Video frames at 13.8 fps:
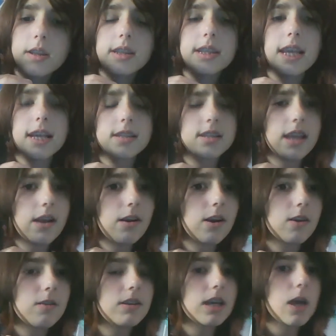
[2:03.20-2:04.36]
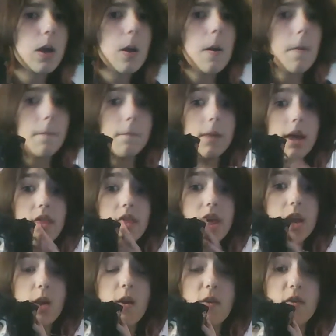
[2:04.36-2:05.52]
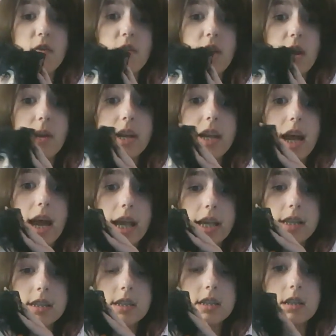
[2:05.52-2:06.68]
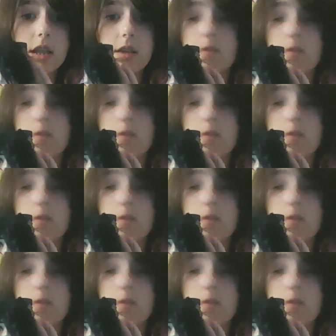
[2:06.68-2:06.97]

Yes, they are acrylic, but they are very nice. They're